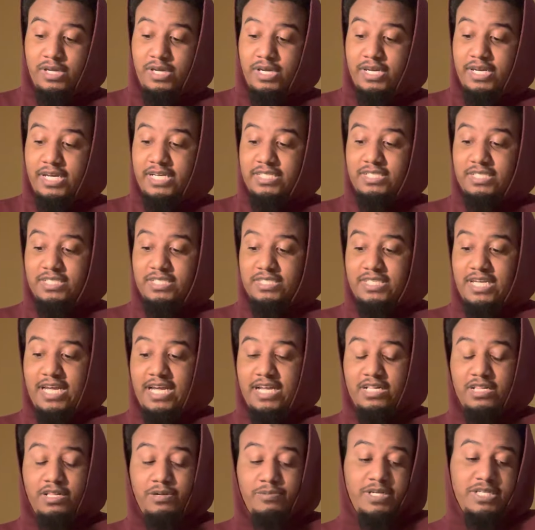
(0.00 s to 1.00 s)
And that's
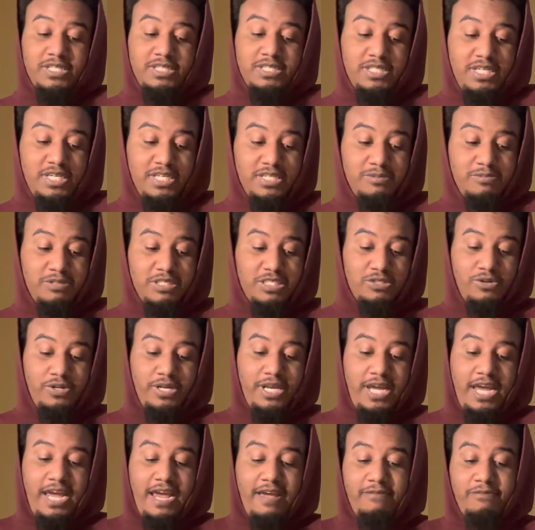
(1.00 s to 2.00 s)
exactly
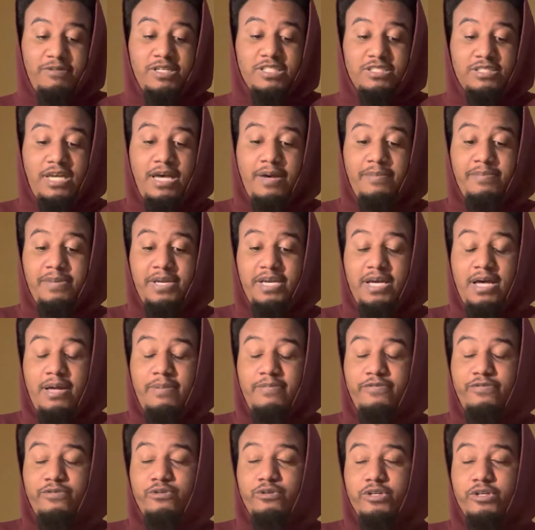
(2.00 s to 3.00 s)
what's coming
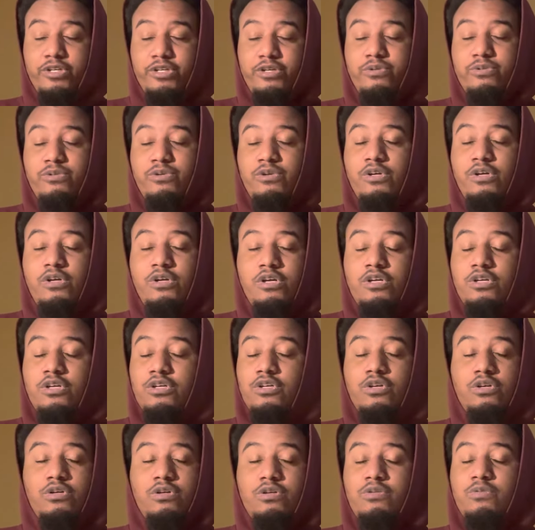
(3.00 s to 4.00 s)
up for
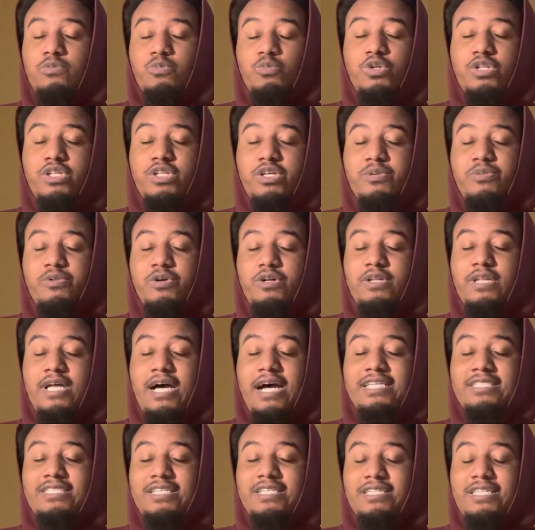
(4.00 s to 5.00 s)
you. Really
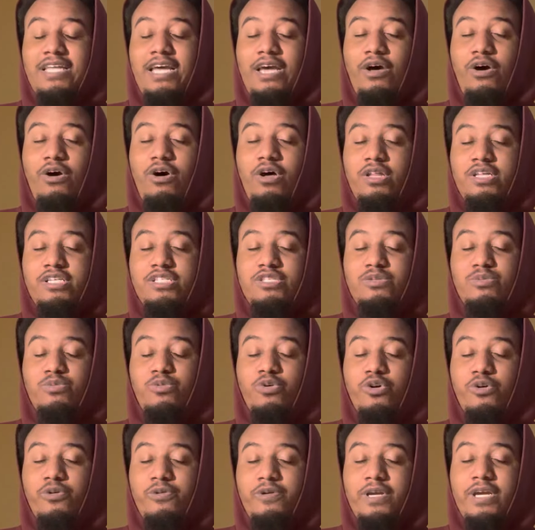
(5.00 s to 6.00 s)
realizing that all this
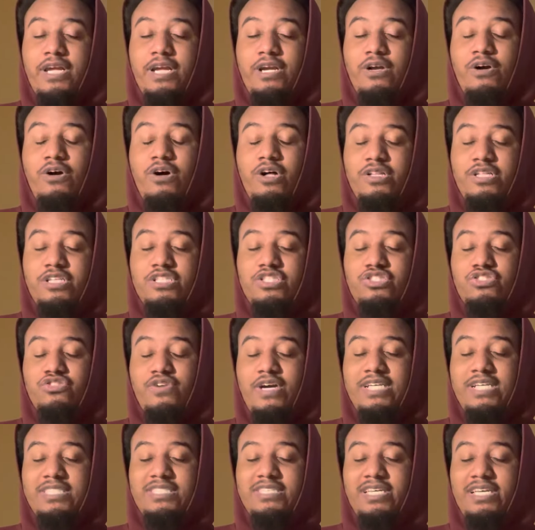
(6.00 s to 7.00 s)
worrying, all this
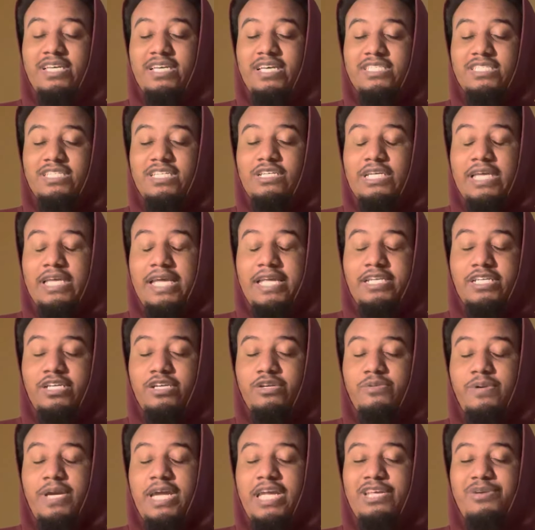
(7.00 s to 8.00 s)
stressing isn't getting
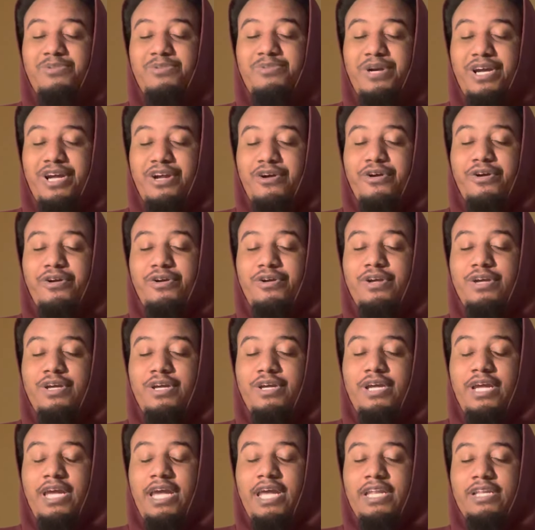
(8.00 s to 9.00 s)
you anywhere.
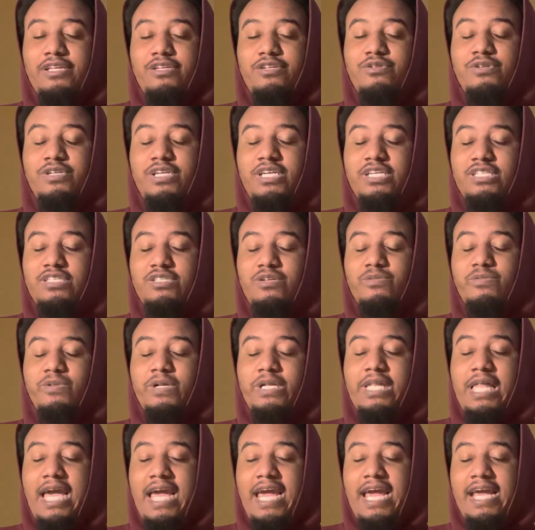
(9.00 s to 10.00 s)
And you need to
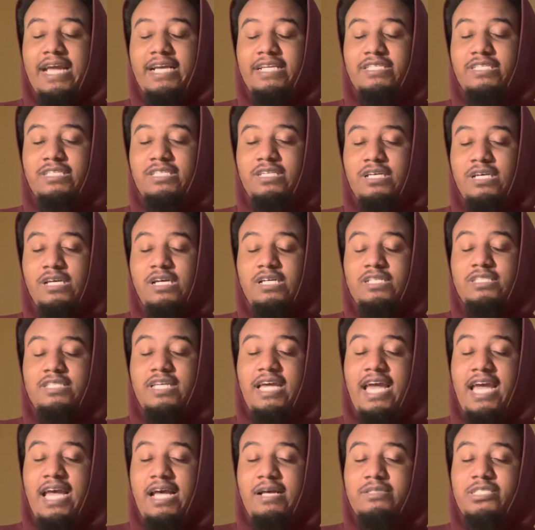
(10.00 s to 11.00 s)
relax, to
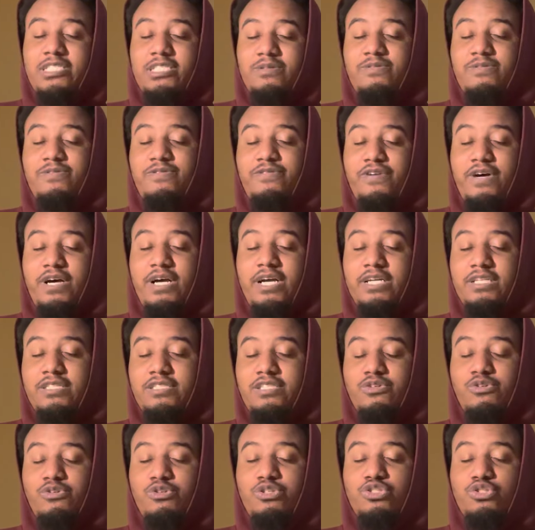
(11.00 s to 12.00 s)
have some fun,
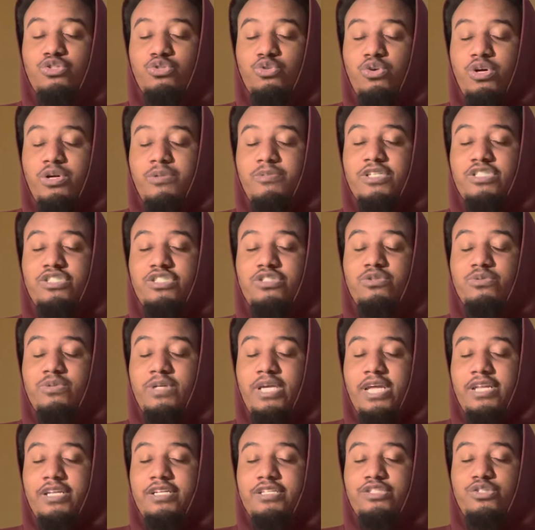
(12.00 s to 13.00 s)
to enjoy what you
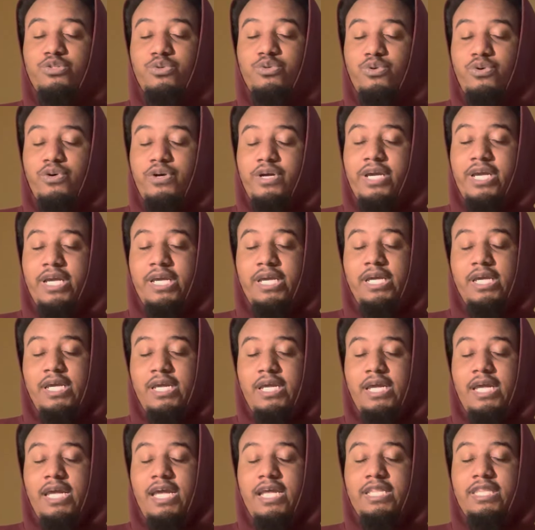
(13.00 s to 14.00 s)
can enjoy.
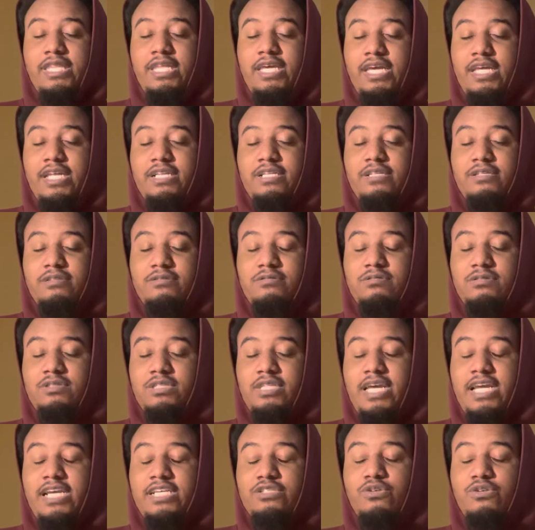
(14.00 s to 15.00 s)
And then
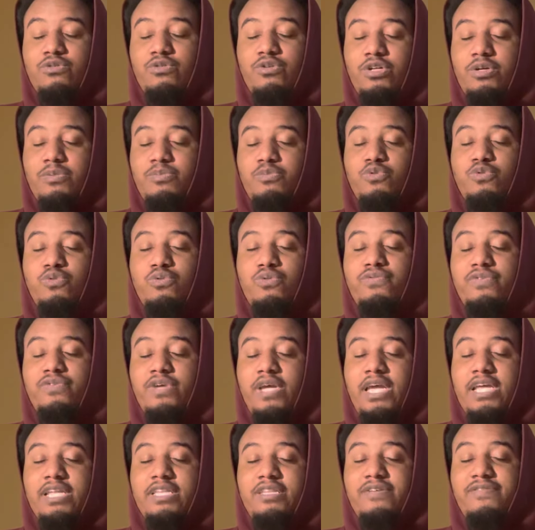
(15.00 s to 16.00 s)
things are going to move
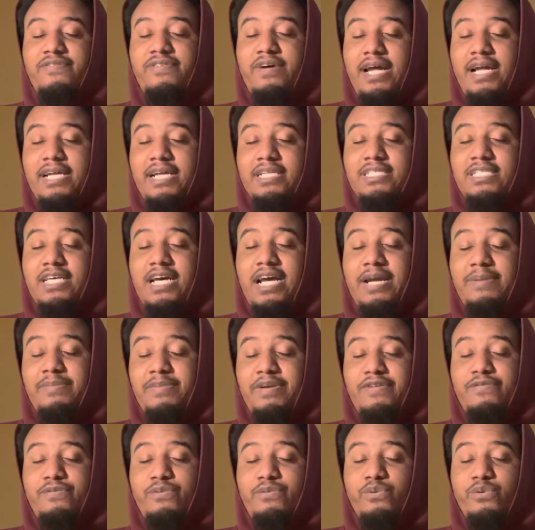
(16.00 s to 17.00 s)
in divine
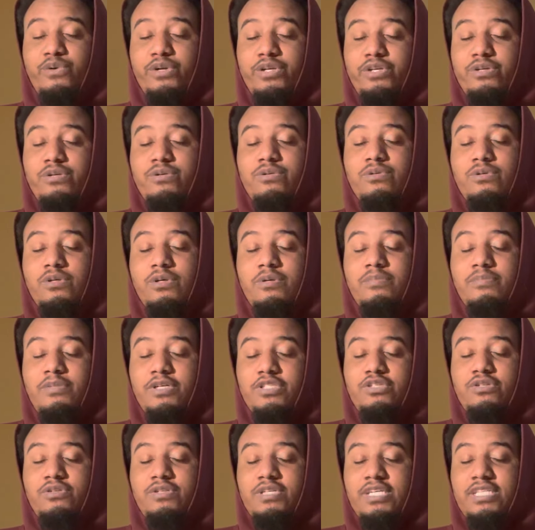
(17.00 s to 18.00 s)
timing for you.
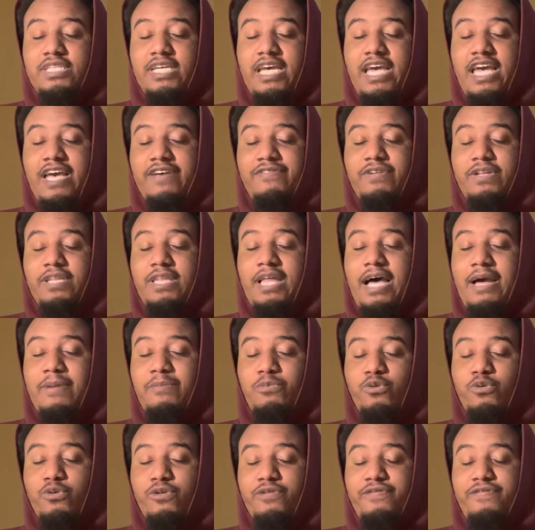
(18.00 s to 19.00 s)
But you need to have a lot
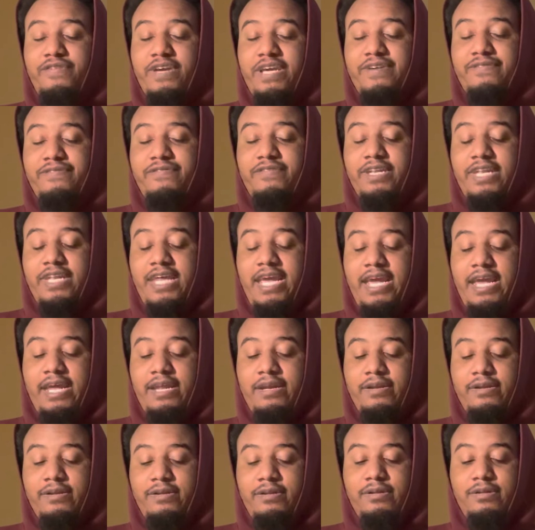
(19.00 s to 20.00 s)
more faith in that.
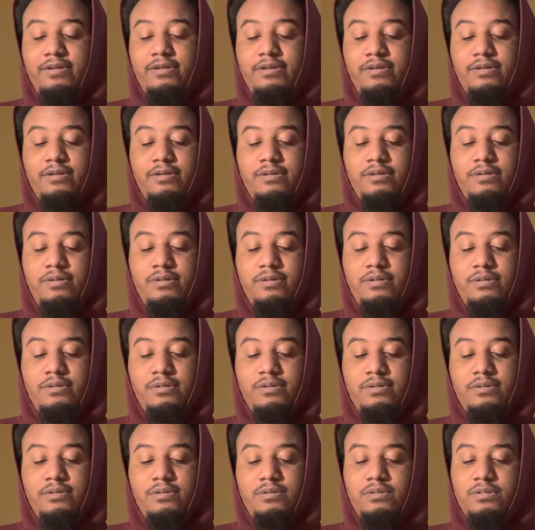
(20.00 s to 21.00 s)

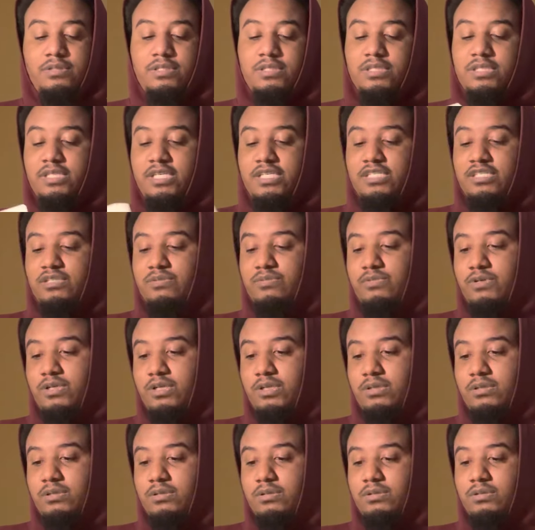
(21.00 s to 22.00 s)
It's this
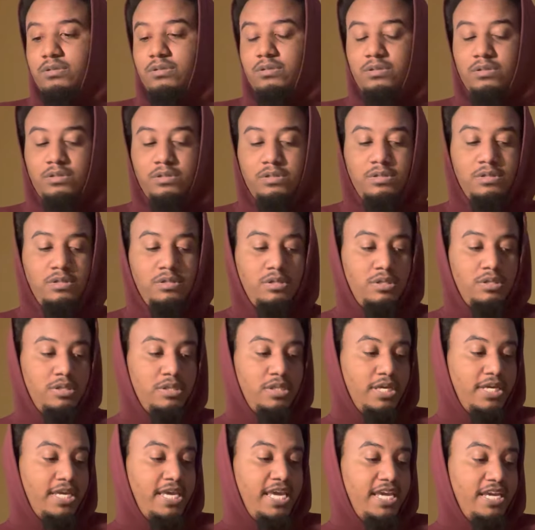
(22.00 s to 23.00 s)
one.
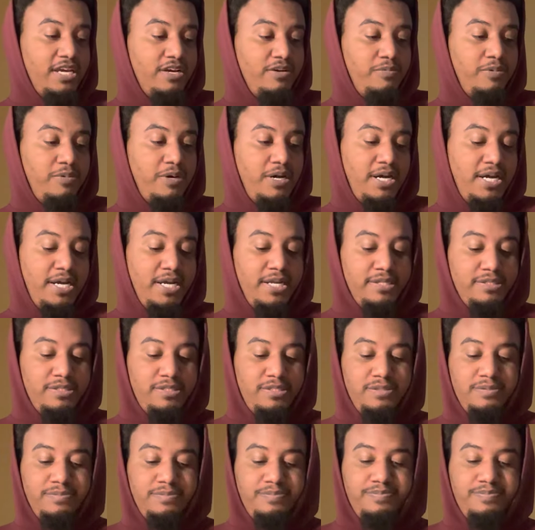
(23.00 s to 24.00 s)
The King of Wands.